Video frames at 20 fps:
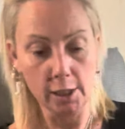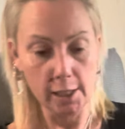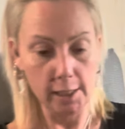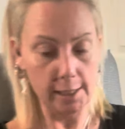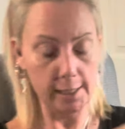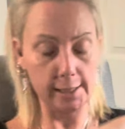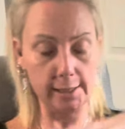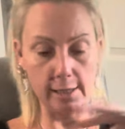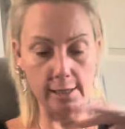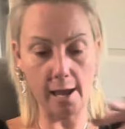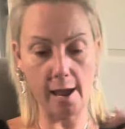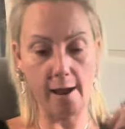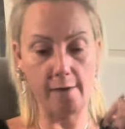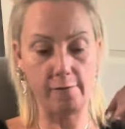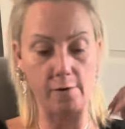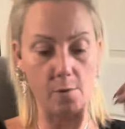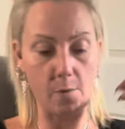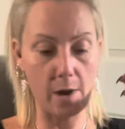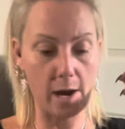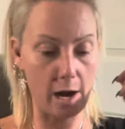Is
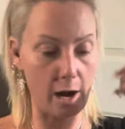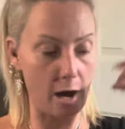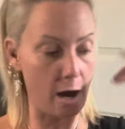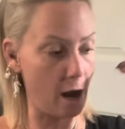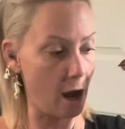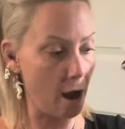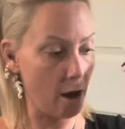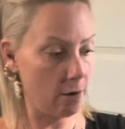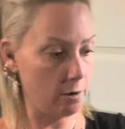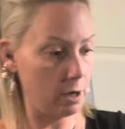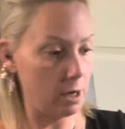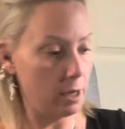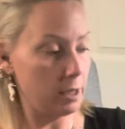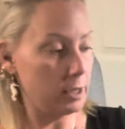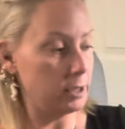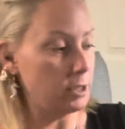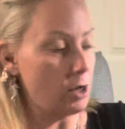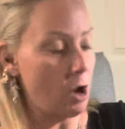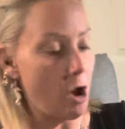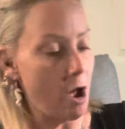everywhere out.
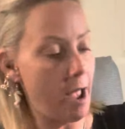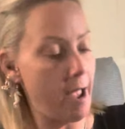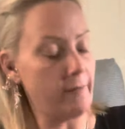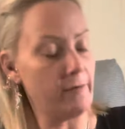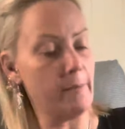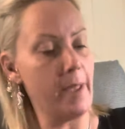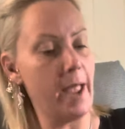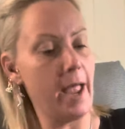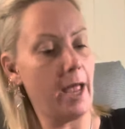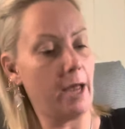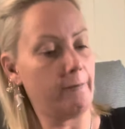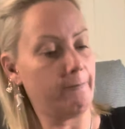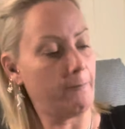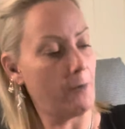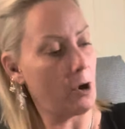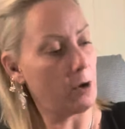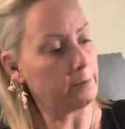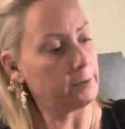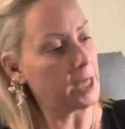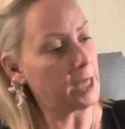It's all every man for
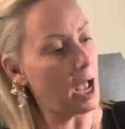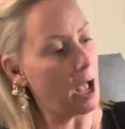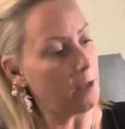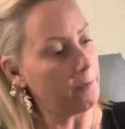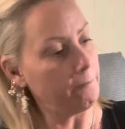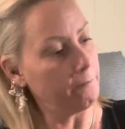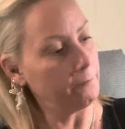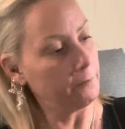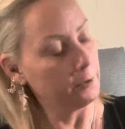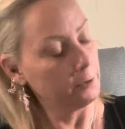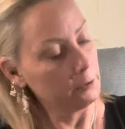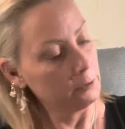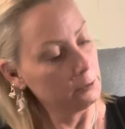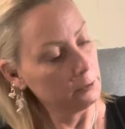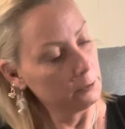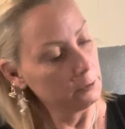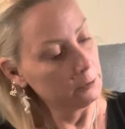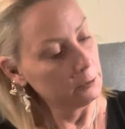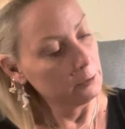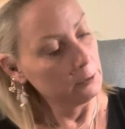himself.
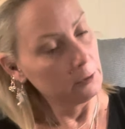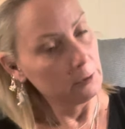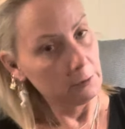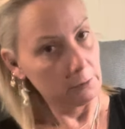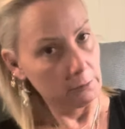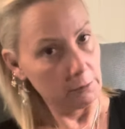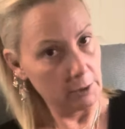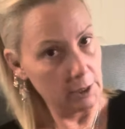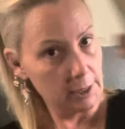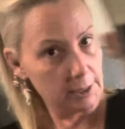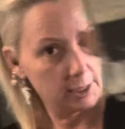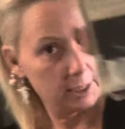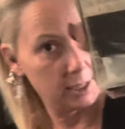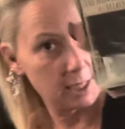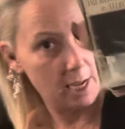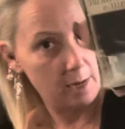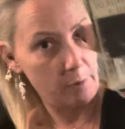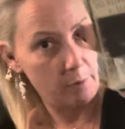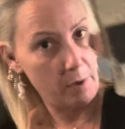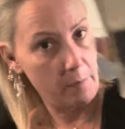There's the
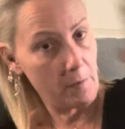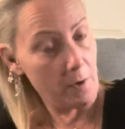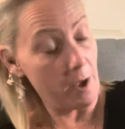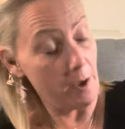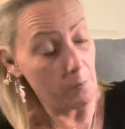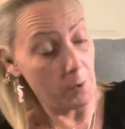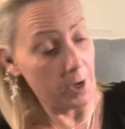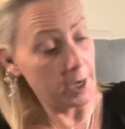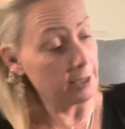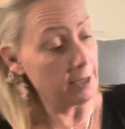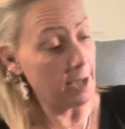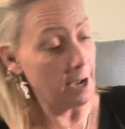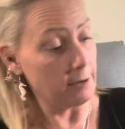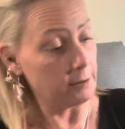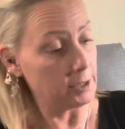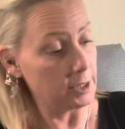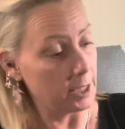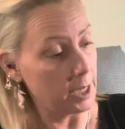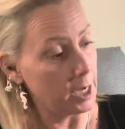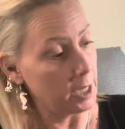dead people. I'm wicked loud
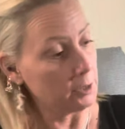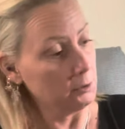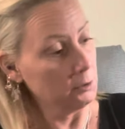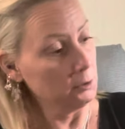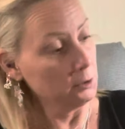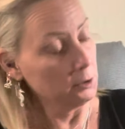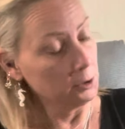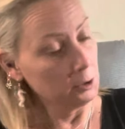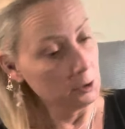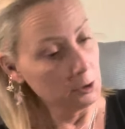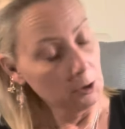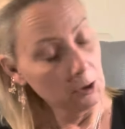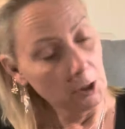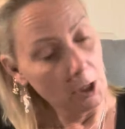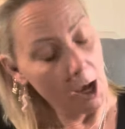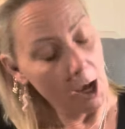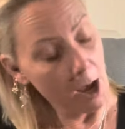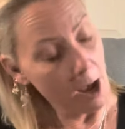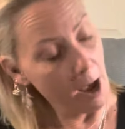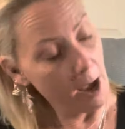today. Uh,
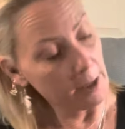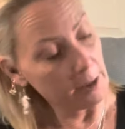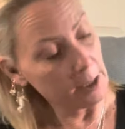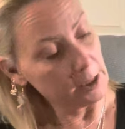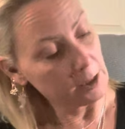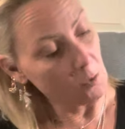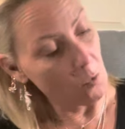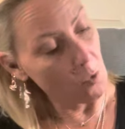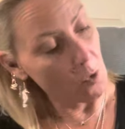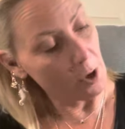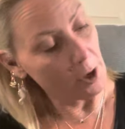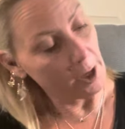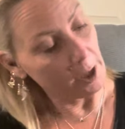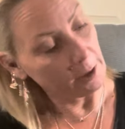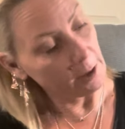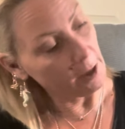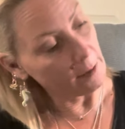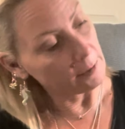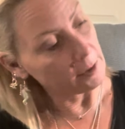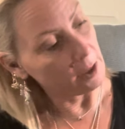and there's a warning.
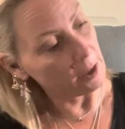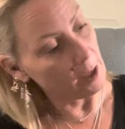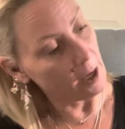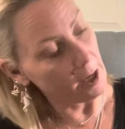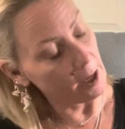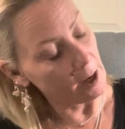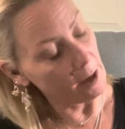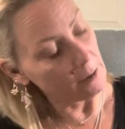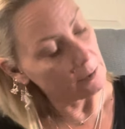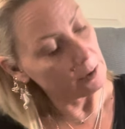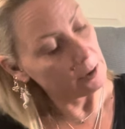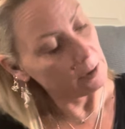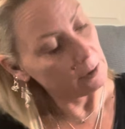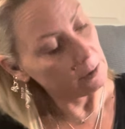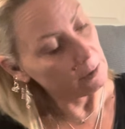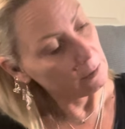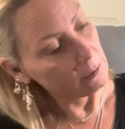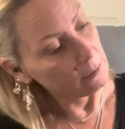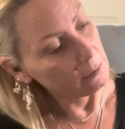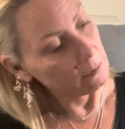That was the lighthouse.
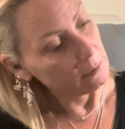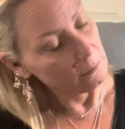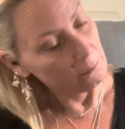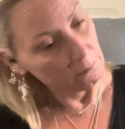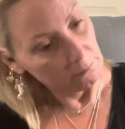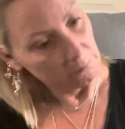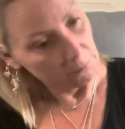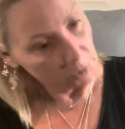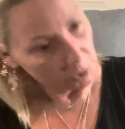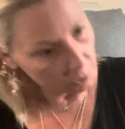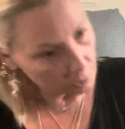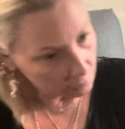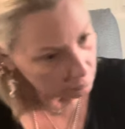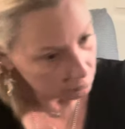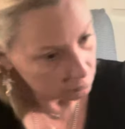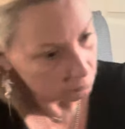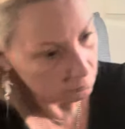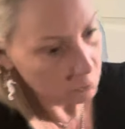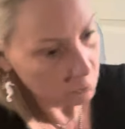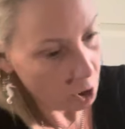So,
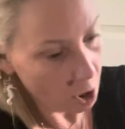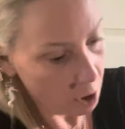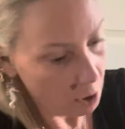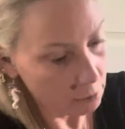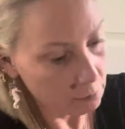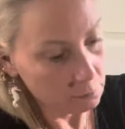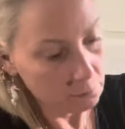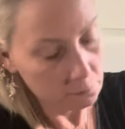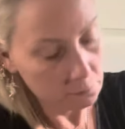y'all.